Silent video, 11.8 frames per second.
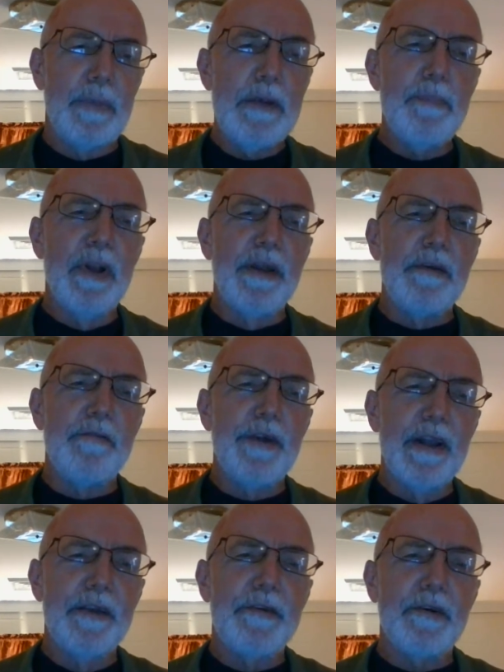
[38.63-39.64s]
people in
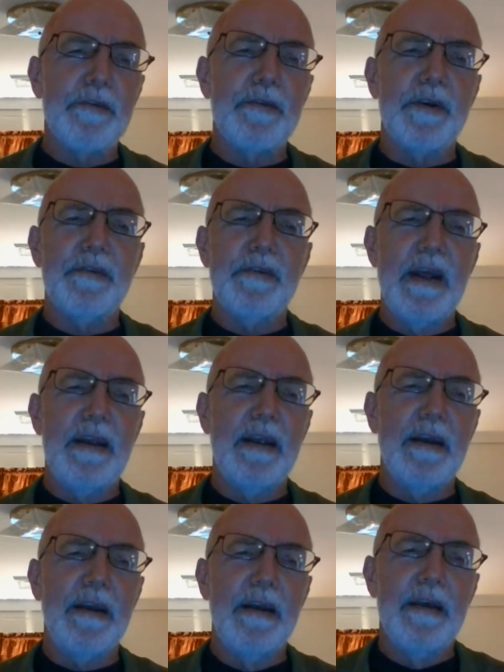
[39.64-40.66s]
villages are
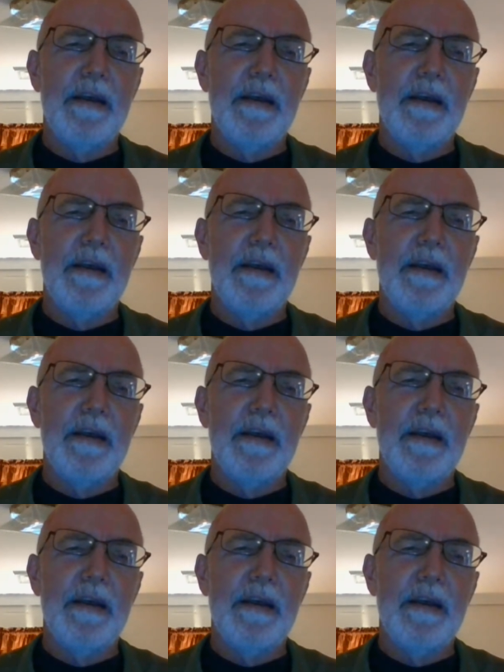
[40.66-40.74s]
saying